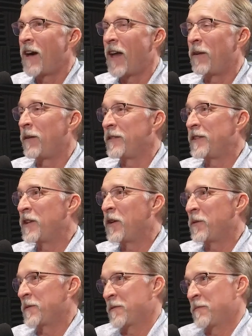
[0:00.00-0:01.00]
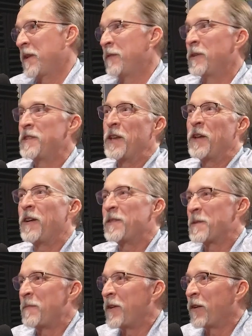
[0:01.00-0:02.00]
I don't know what she calls them, what she
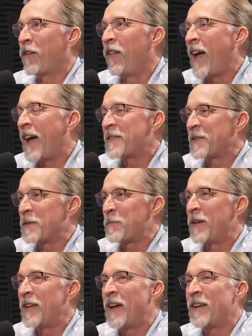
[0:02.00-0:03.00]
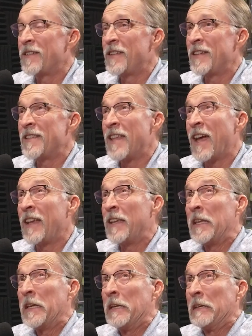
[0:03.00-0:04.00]
calls them in her classes, but she's
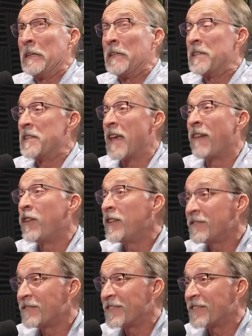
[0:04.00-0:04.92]
97,